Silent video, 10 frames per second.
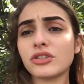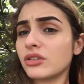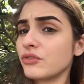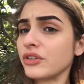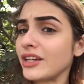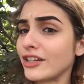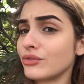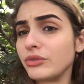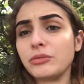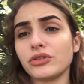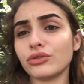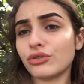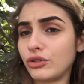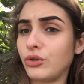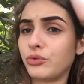Gonna, for the next 3 months or
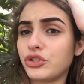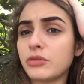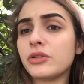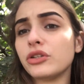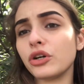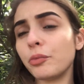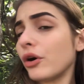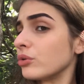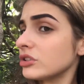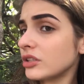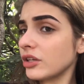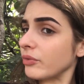so, just be, you know, posting